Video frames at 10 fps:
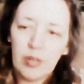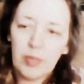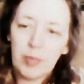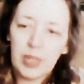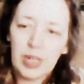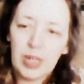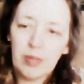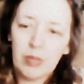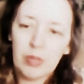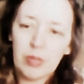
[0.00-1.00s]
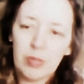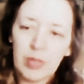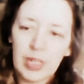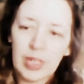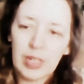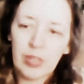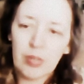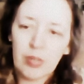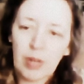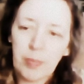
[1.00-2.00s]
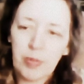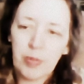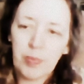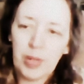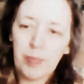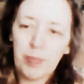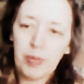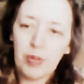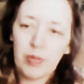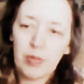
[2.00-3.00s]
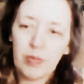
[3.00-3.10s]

maybe I will do like a scrapbook paper